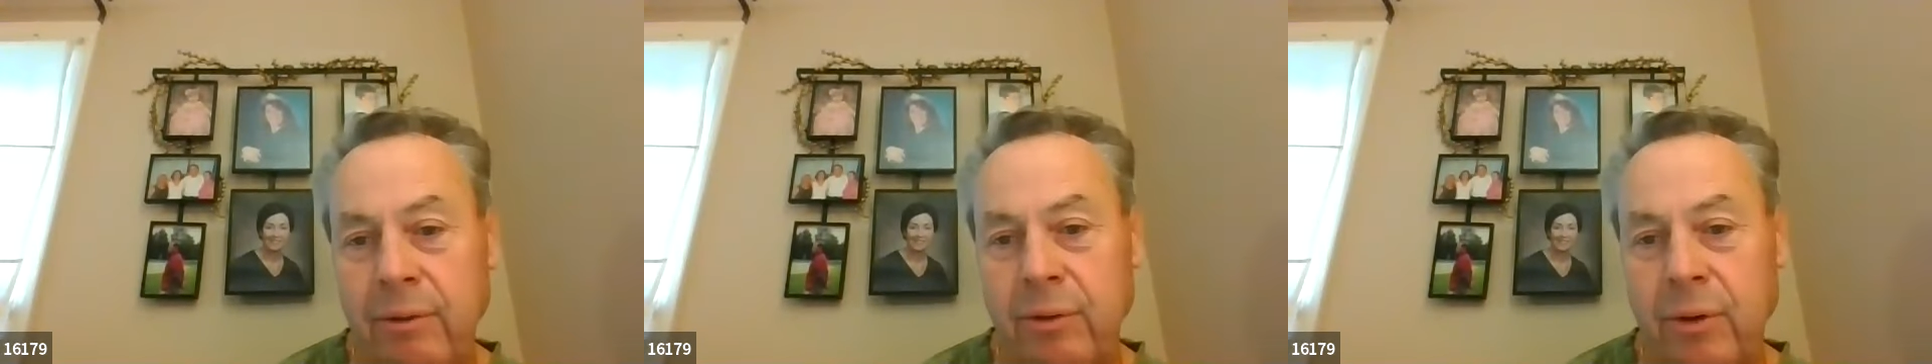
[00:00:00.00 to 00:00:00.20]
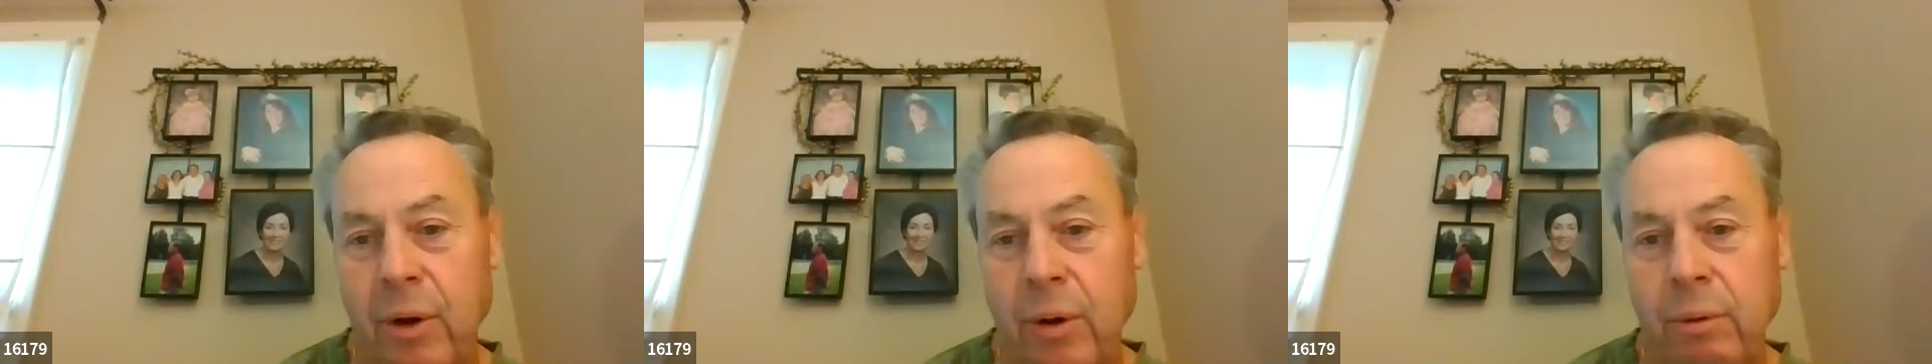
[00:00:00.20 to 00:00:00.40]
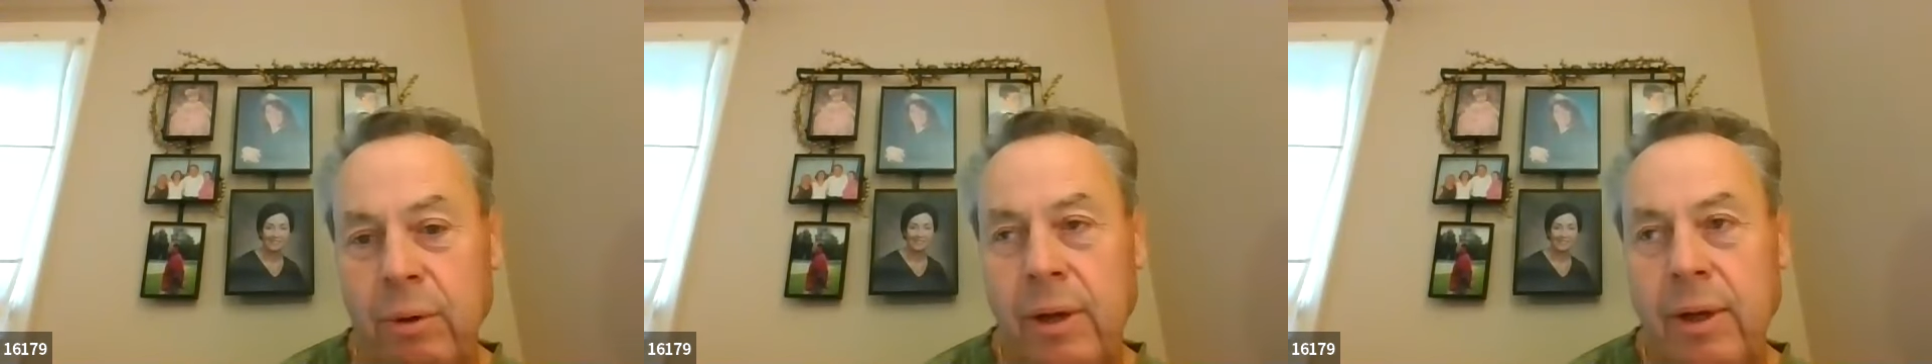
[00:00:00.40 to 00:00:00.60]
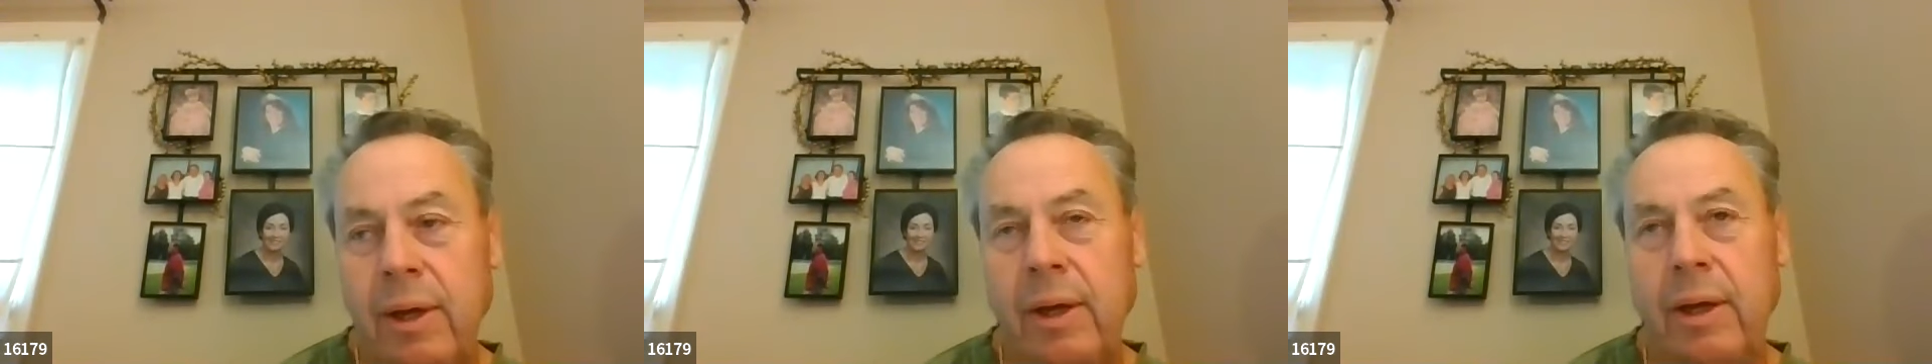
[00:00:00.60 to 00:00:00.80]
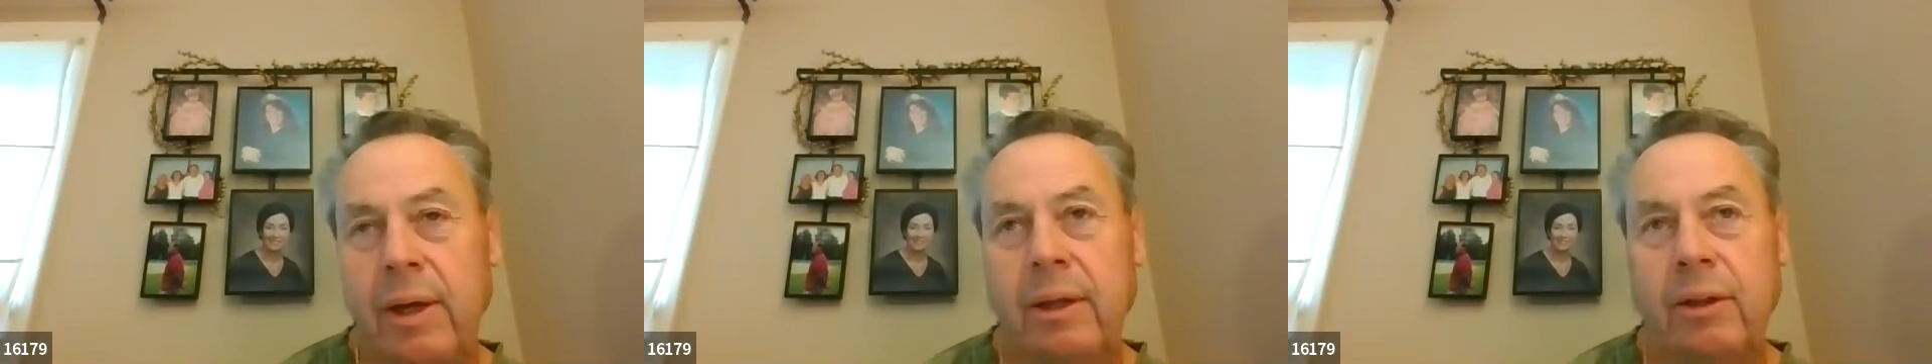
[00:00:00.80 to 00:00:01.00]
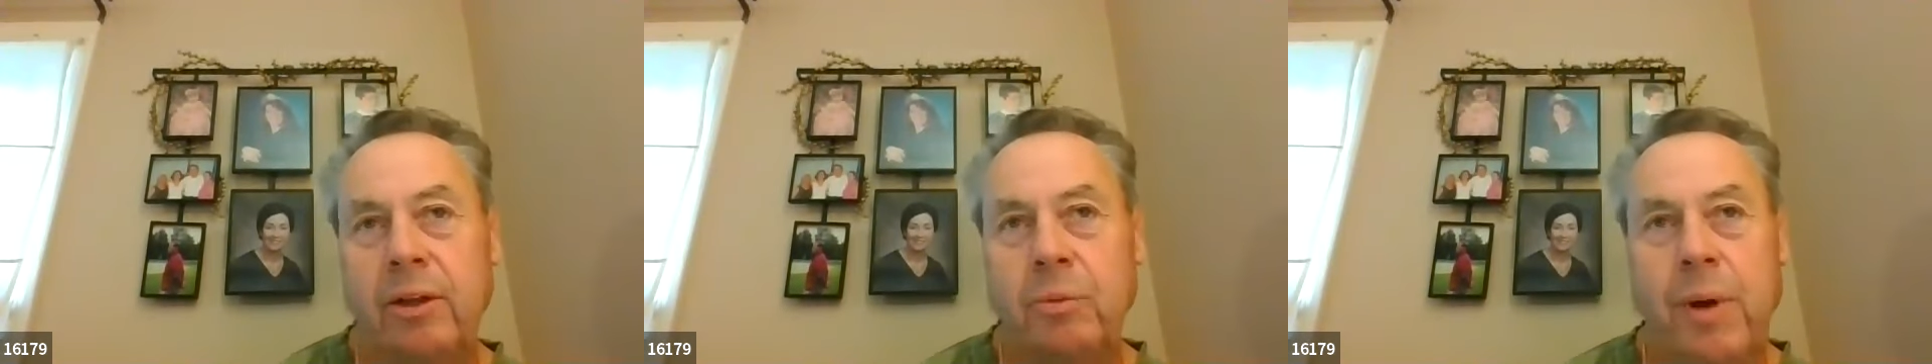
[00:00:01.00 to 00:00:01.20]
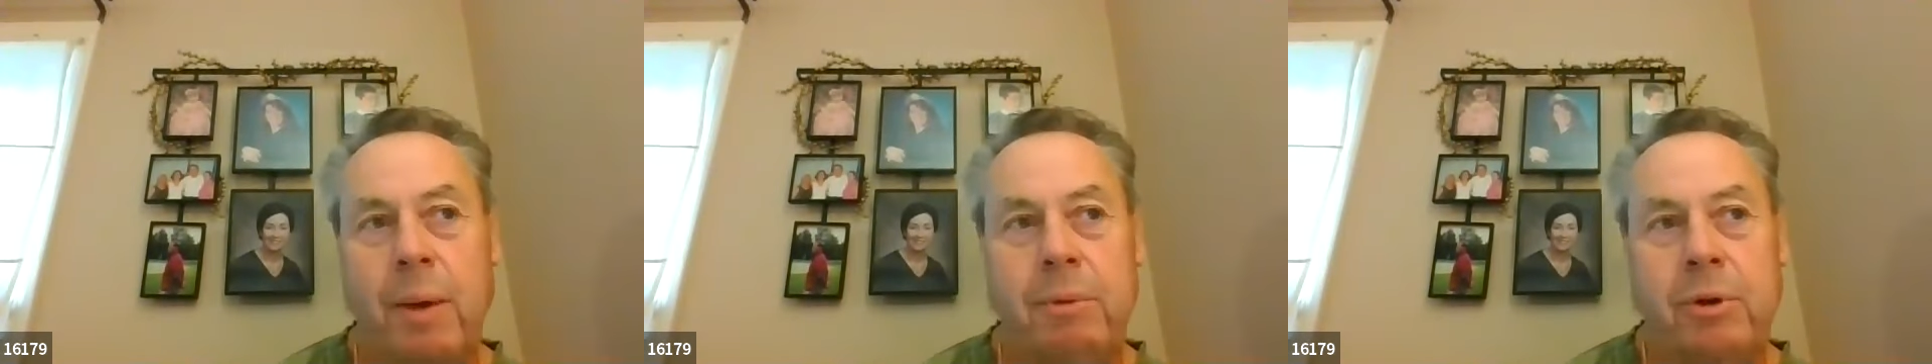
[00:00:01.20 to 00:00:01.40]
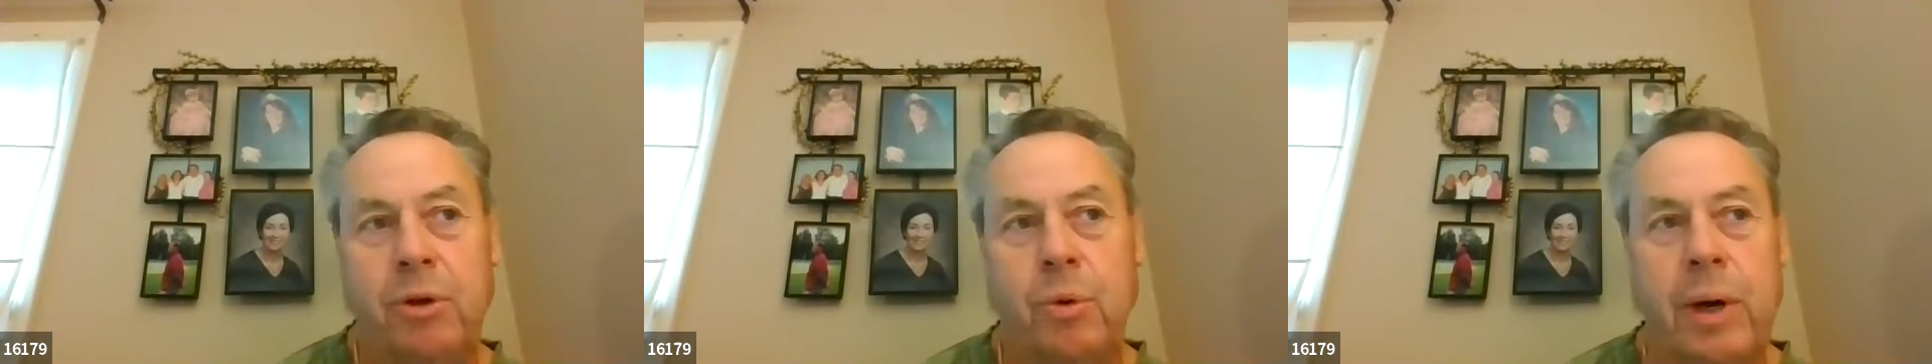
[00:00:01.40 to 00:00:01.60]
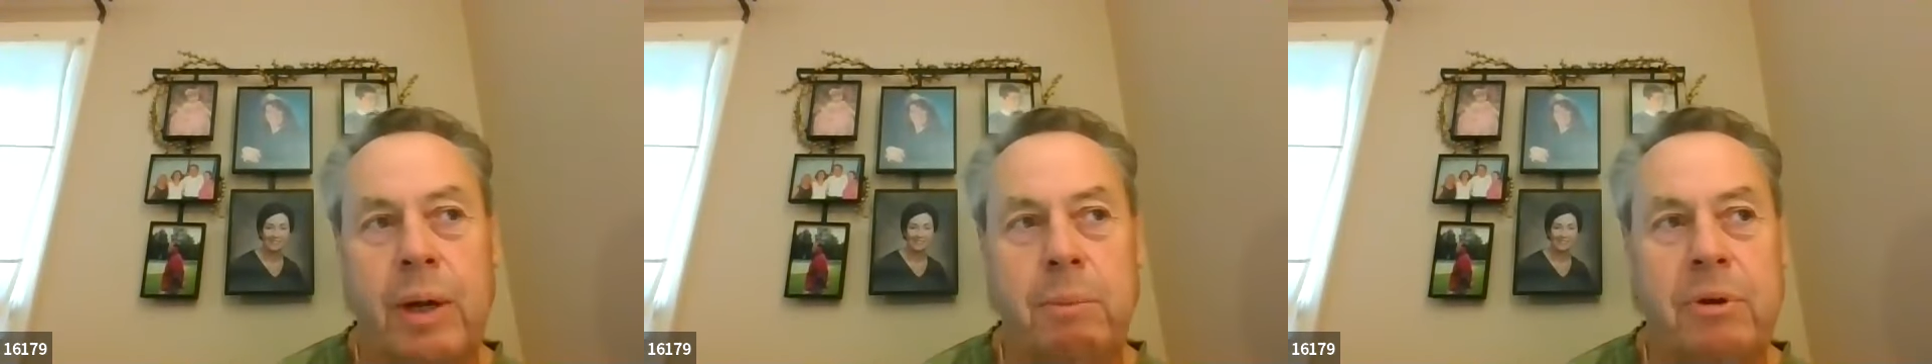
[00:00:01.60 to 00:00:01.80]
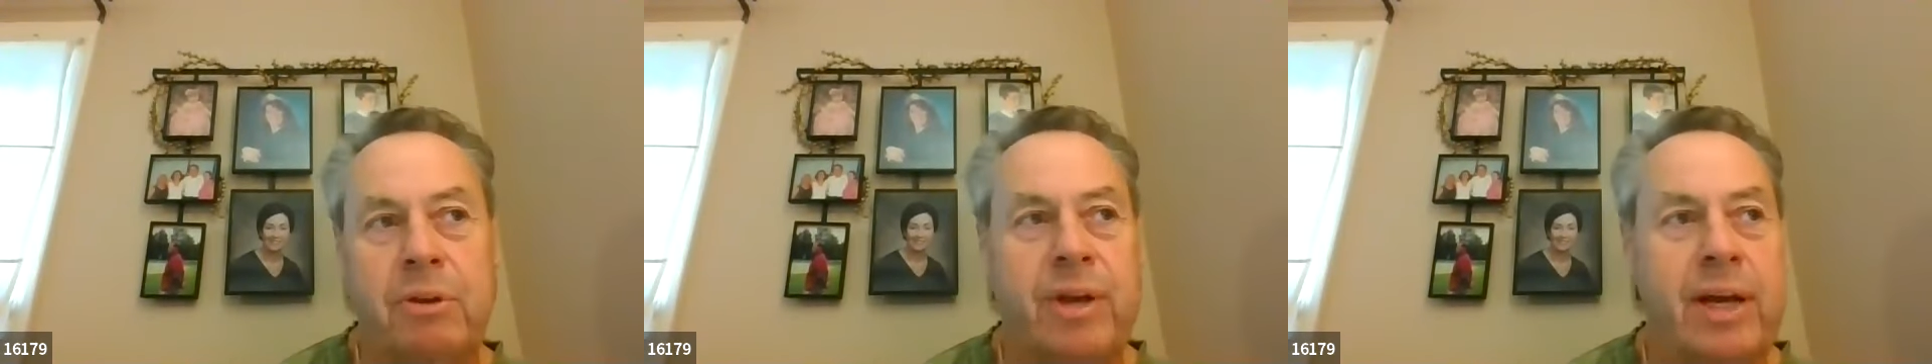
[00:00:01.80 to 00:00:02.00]
So yeah. it's probably
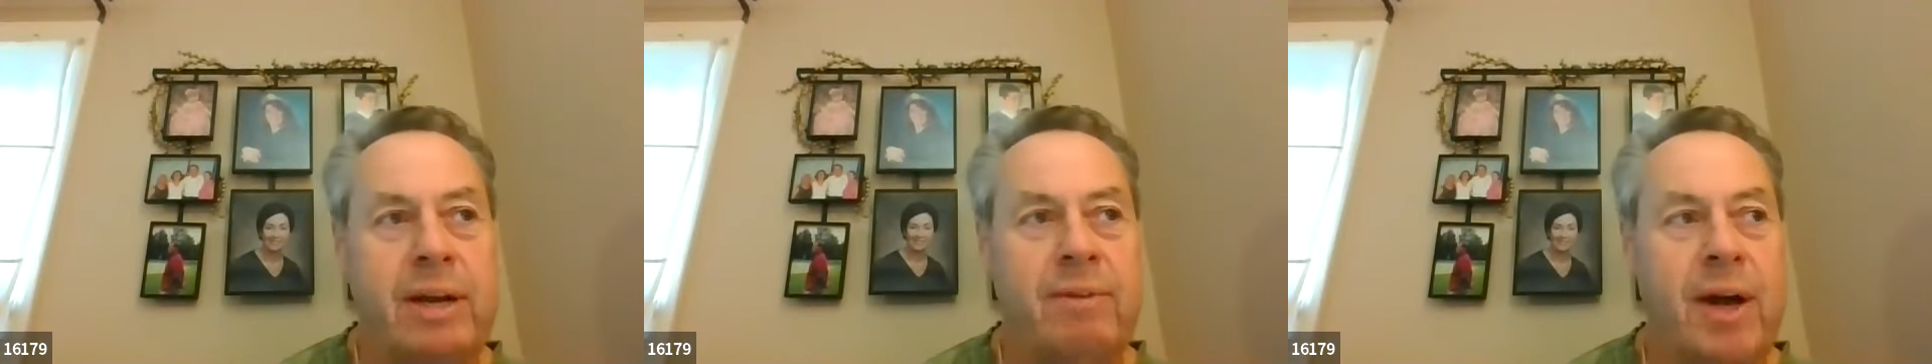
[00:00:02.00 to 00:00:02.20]
twenty percent